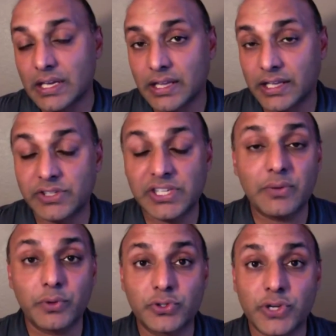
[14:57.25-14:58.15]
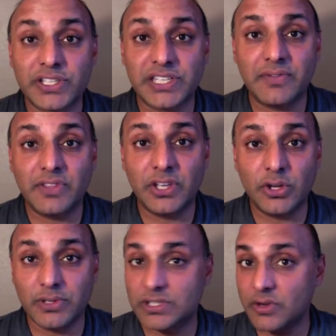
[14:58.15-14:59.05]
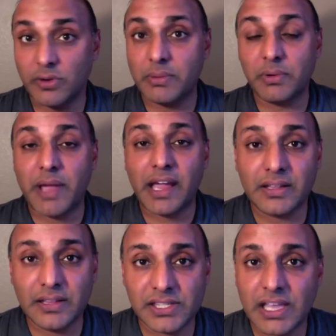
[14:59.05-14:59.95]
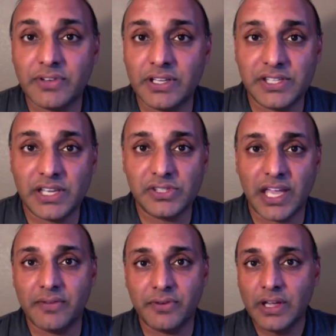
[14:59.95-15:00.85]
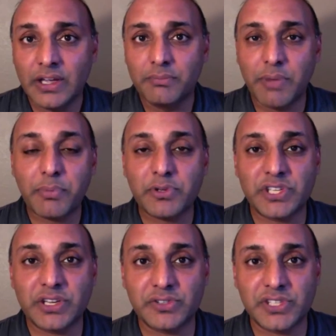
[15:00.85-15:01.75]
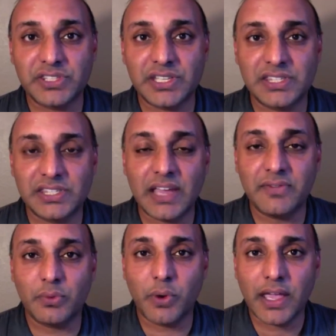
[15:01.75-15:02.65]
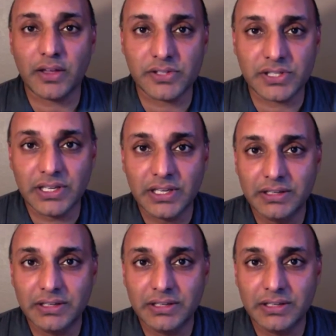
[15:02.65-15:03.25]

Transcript: Like you said, we're trying to save the humans. I remember back in the 70s, they used to have bumper stickers that said "Save the whales."